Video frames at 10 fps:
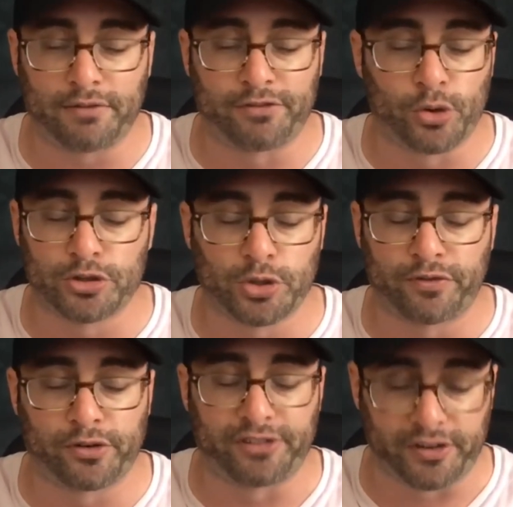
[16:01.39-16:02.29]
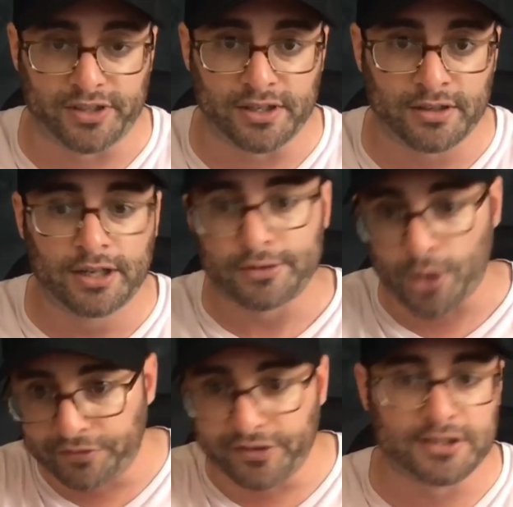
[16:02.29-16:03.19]
voters over 50,
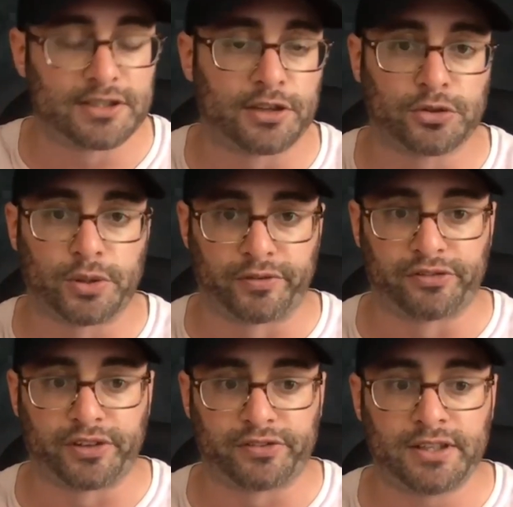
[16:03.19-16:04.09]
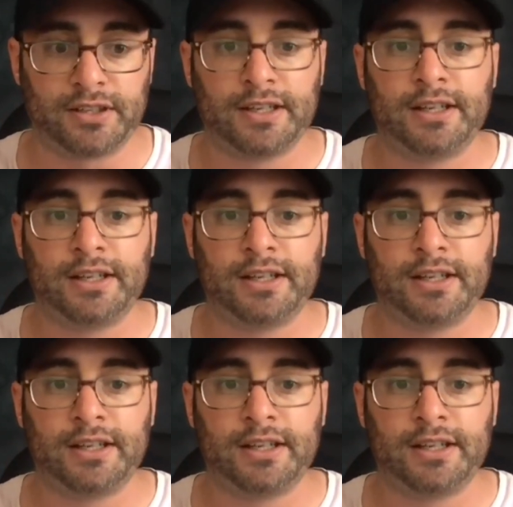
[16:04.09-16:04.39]
no offense to those over 50, it